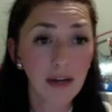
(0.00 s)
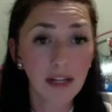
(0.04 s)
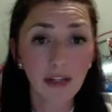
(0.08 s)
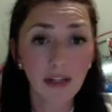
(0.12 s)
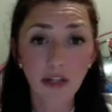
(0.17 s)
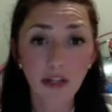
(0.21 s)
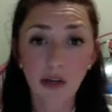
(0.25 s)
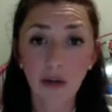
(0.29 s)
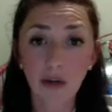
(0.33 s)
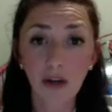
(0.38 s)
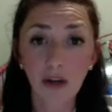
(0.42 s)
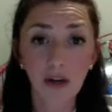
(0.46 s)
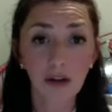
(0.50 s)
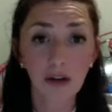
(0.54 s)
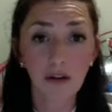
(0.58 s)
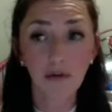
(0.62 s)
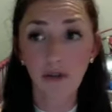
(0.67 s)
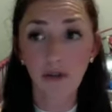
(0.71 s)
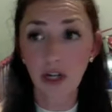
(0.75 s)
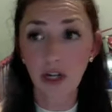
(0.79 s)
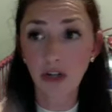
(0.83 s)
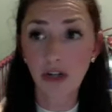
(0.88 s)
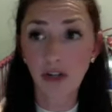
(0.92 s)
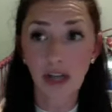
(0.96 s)
and do your
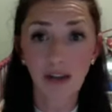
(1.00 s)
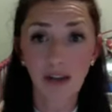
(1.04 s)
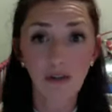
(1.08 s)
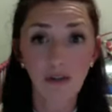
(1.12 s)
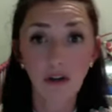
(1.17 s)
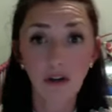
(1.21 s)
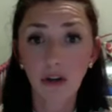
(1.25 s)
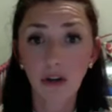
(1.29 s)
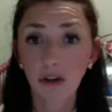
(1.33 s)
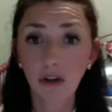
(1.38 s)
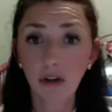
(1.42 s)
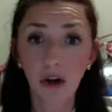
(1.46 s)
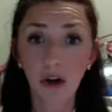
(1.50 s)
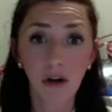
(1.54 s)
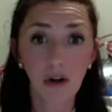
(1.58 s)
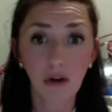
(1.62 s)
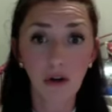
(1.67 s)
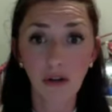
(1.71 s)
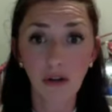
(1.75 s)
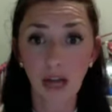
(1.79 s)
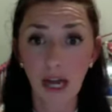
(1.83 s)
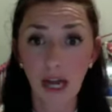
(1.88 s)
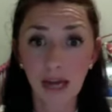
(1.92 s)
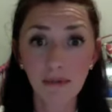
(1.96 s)
French lavender and cocoa
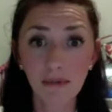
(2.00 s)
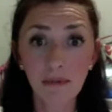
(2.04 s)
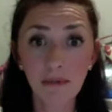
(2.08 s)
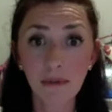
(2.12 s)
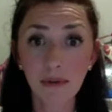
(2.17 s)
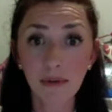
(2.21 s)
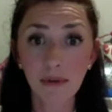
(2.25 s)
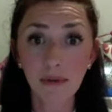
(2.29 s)
lime,